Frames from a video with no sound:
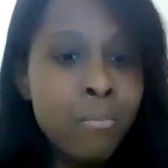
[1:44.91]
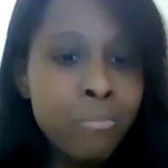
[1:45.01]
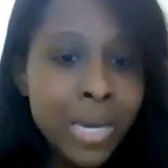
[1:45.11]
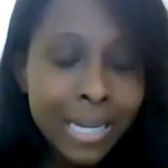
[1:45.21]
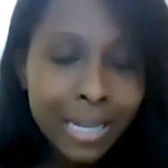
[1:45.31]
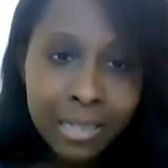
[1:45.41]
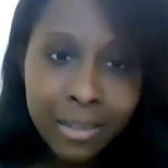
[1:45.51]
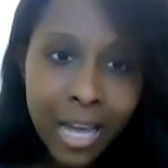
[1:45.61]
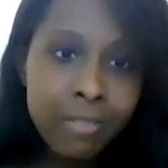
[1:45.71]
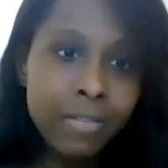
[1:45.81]
meaning in
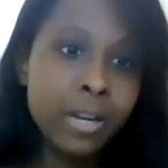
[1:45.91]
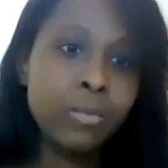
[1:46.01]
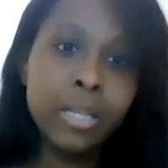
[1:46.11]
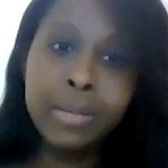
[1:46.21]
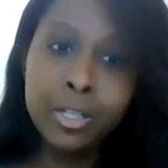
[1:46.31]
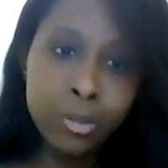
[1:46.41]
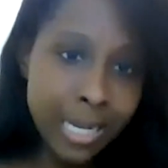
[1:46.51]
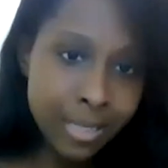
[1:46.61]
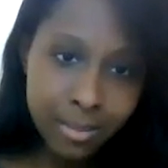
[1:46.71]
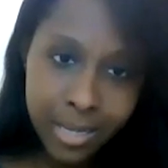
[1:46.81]
life can really be
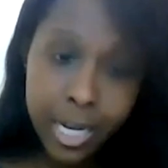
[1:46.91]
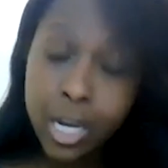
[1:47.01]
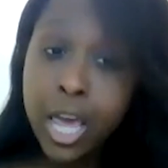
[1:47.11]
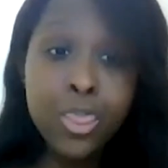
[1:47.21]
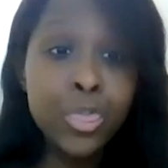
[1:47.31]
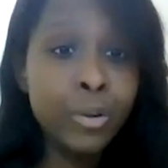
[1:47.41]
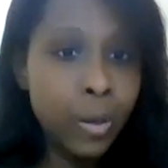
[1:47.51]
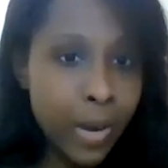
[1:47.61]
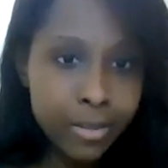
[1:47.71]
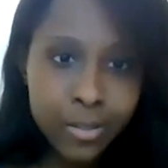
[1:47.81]
translated in three
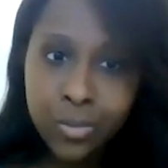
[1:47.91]
ways.